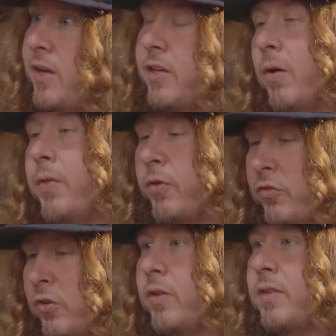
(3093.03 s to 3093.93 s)
you know, and there's
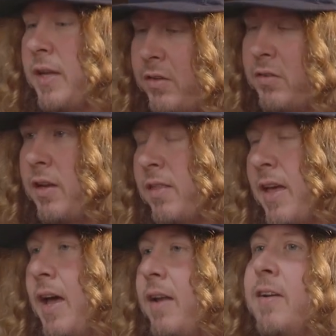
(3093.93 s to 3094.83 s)
certain things like
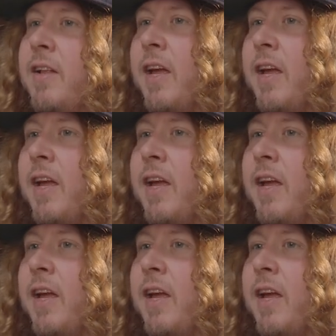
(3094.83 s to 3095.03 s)
that.